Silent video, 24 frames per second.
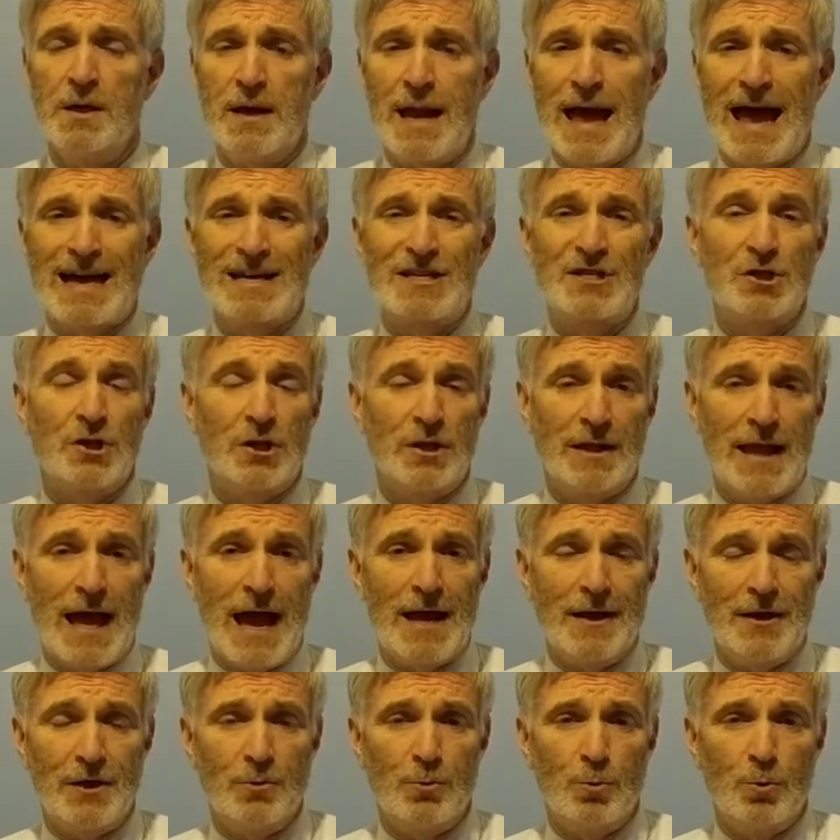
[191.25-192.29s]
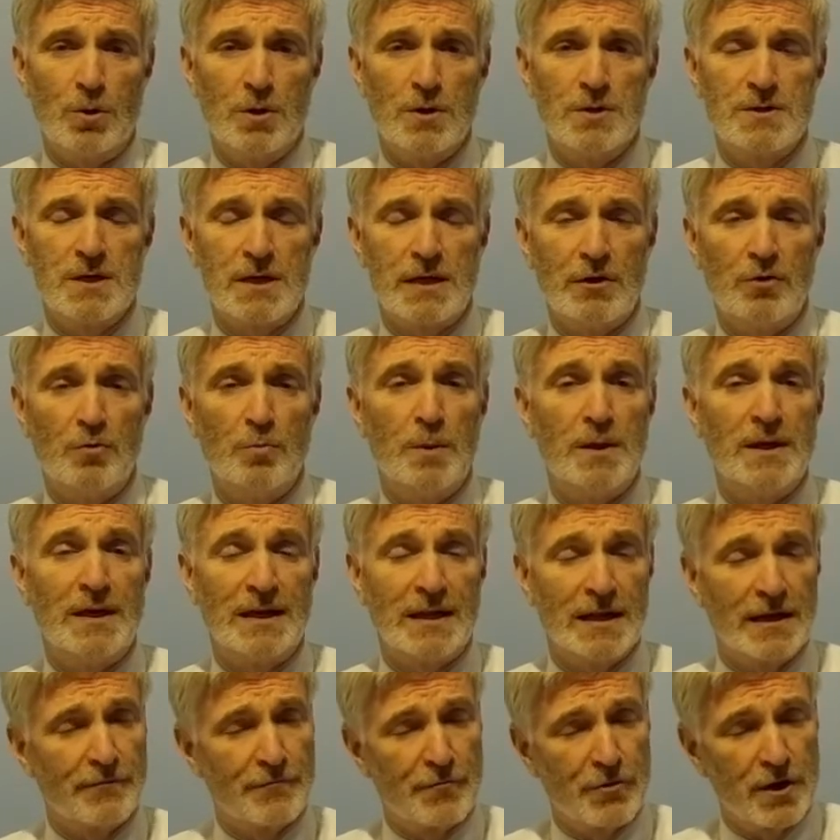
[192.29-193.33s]
National Latin Awards, and he will be
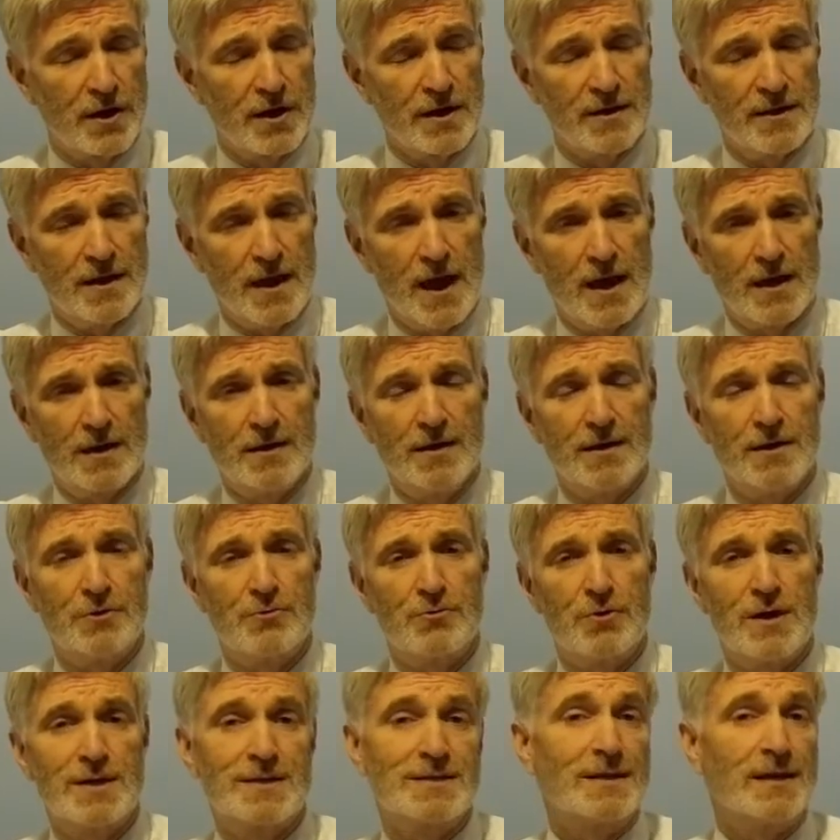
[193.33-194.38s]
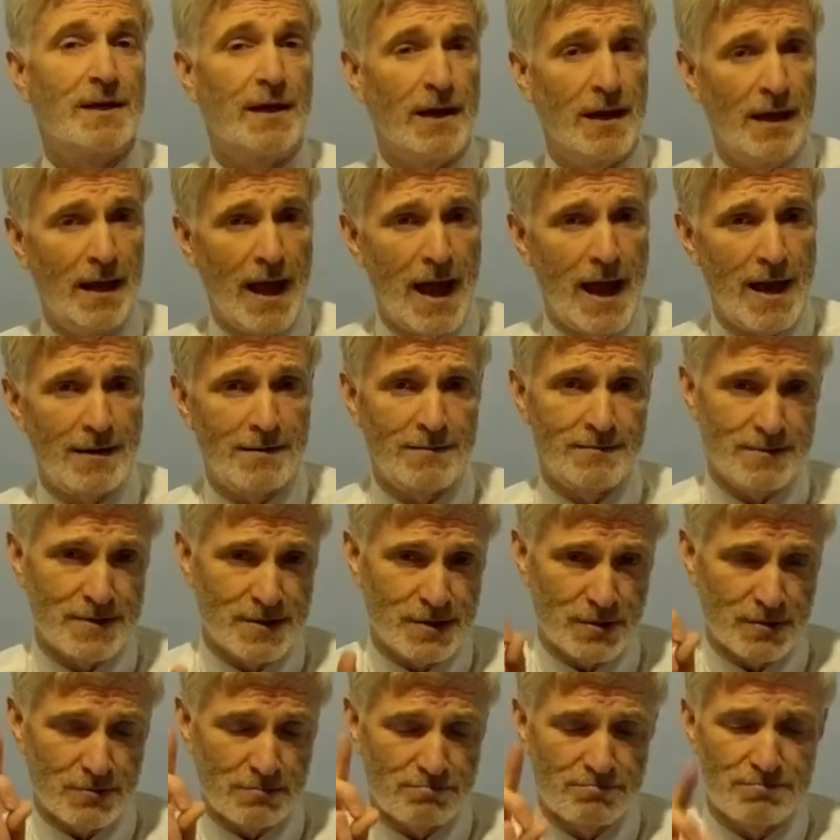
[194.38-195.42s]
delivering that address in Latin.
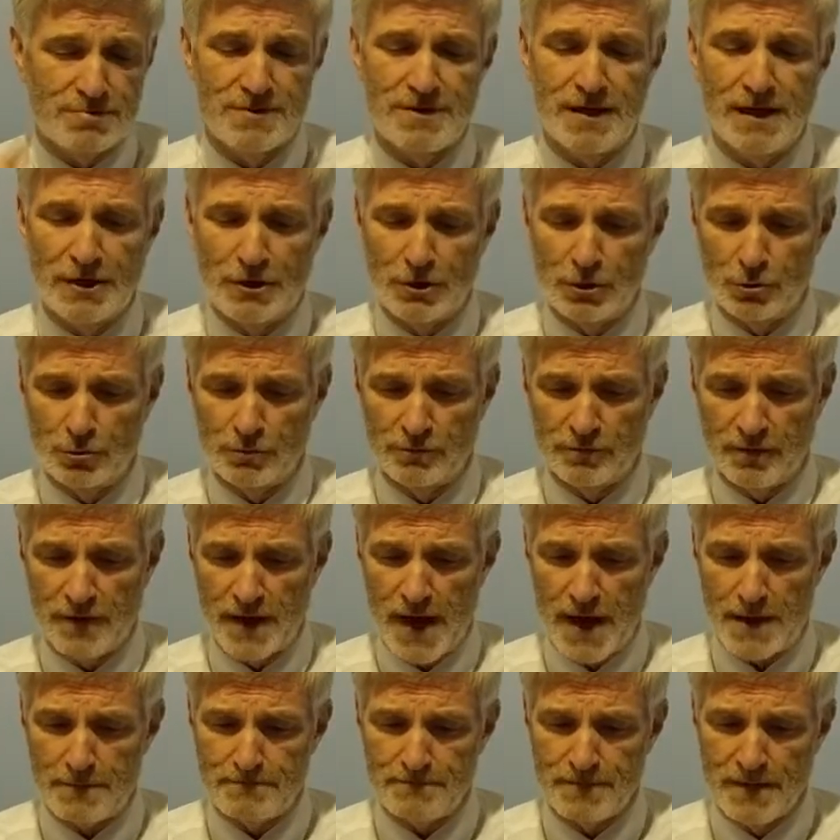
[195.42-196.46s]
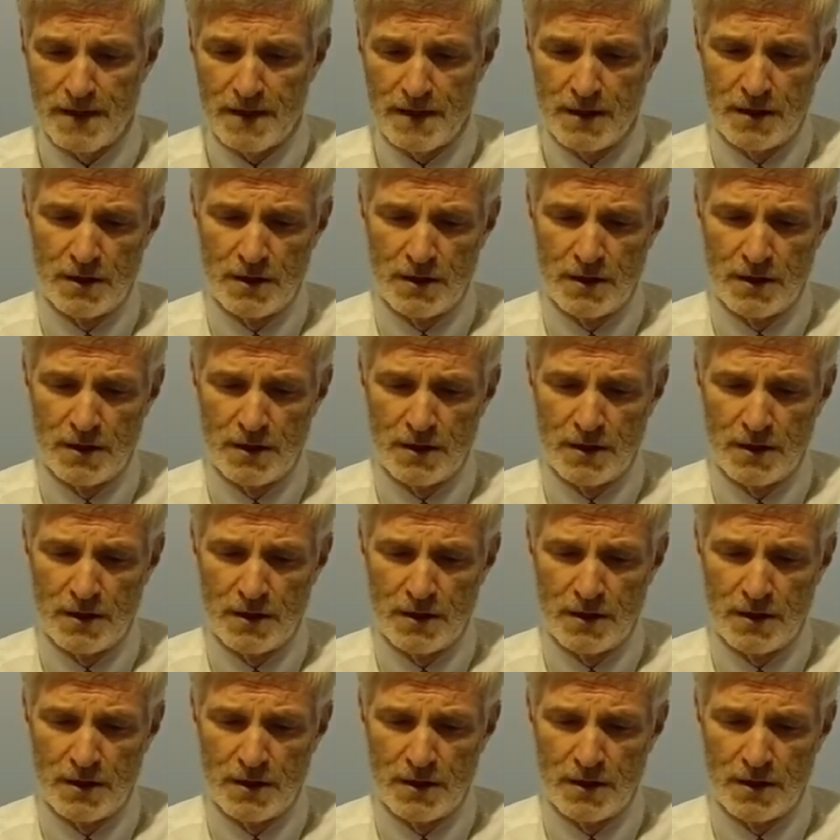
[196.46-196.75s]
So stay tuned for that.